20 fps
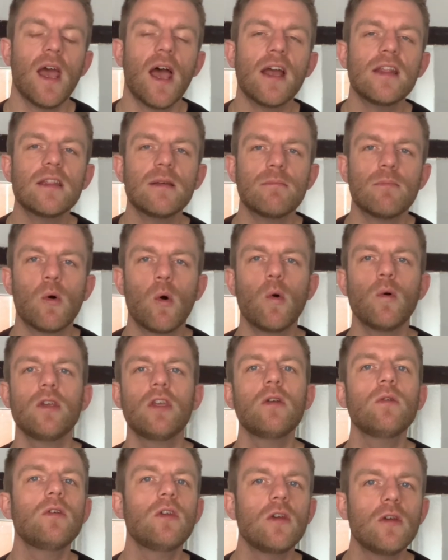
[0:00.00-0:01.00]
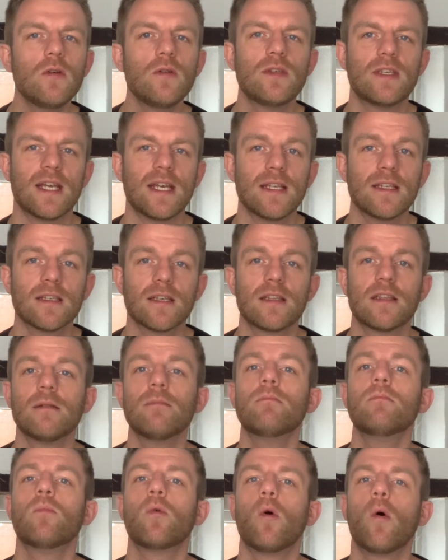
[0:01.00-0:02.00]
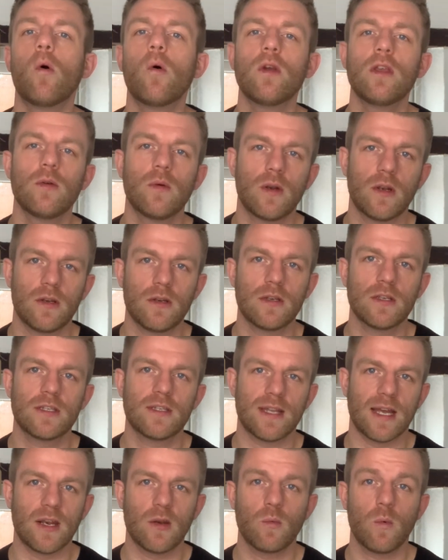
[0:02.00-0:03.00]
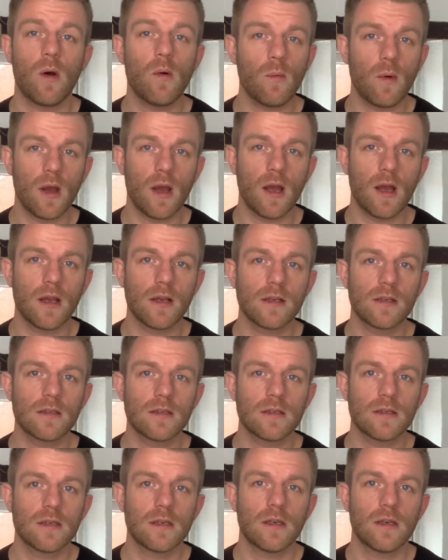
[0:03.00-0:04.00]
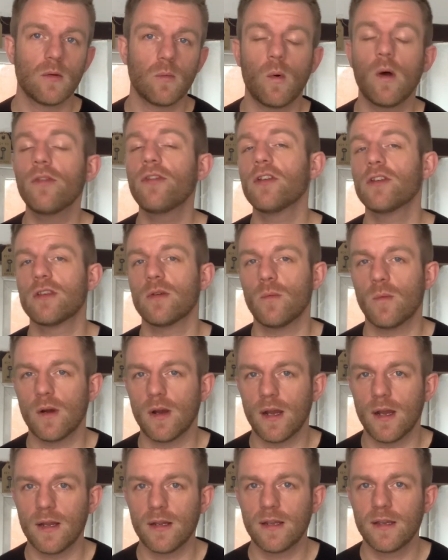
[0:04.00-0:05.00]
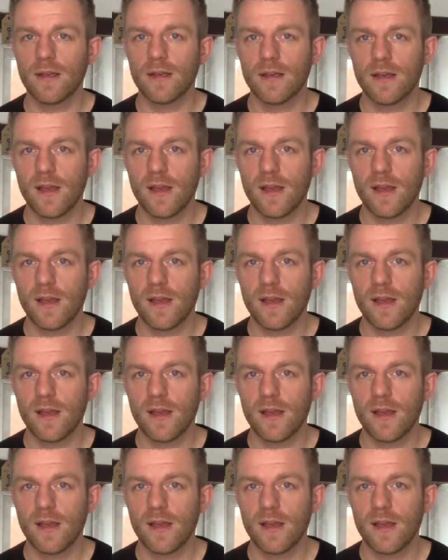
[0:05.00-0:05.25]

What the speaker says: and the more you use it, the more you will understand what works, what doesn't work,